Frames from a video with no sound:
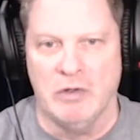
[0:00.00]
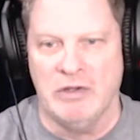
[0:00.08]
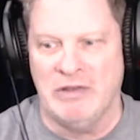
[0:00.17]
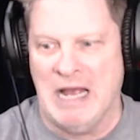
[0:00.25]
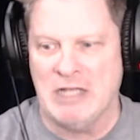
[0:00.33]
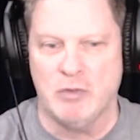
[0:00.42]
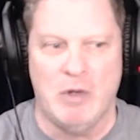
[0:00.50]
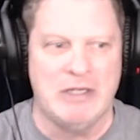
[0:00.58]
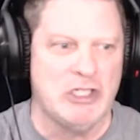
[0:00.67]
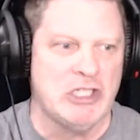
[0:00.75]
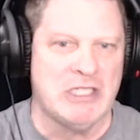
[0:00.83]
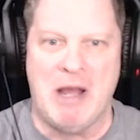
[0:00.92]
And that's what
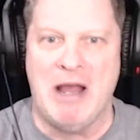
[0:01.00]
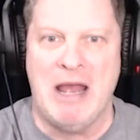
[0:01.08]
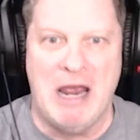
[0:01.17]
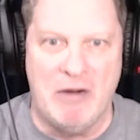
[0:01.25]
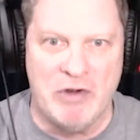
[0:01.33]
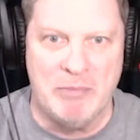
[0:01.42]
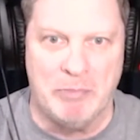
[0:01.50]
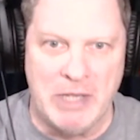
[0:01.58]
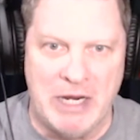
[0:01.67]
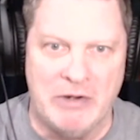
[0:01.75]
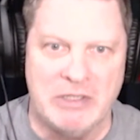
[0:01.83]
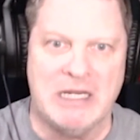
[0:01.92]
just about every
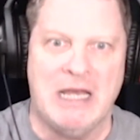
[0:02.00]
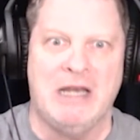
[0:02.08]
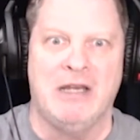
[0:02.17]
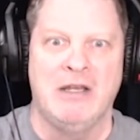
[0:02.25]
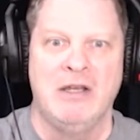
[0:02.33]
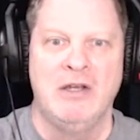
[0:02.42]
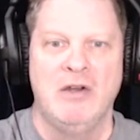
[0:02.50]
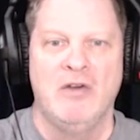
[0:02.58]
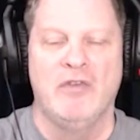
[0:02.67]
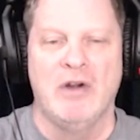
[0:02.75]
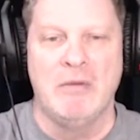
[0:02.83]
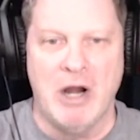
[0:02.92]
player did
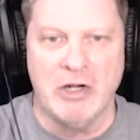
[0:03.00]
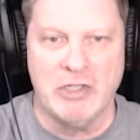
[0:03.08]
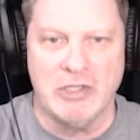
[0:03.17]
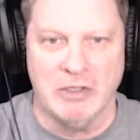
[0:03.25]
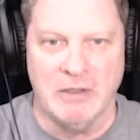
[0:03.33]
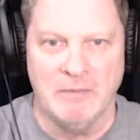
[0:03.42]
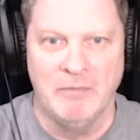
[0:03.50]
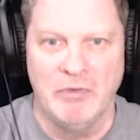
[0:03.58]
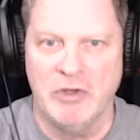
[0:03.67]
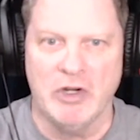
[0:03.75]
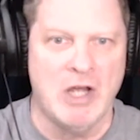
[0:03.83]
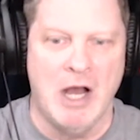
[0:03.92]
for Marshall.
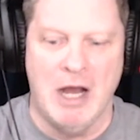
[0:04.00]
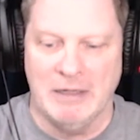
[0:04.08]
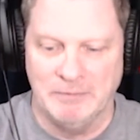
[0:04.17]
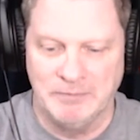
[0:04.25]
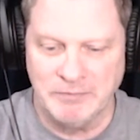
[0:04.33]
They're gone.